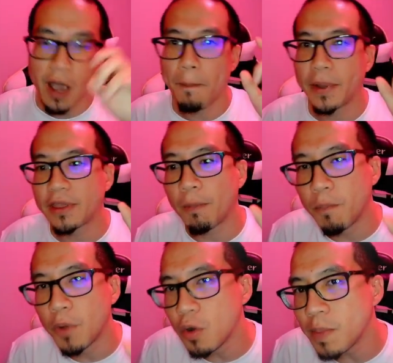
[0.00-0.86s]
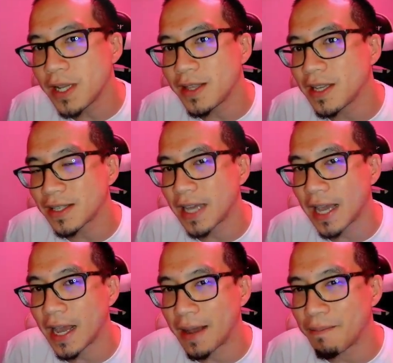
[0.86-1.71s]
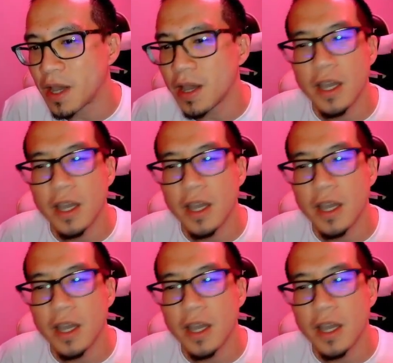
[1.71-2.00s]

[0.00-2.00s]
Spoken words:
but the movement in this game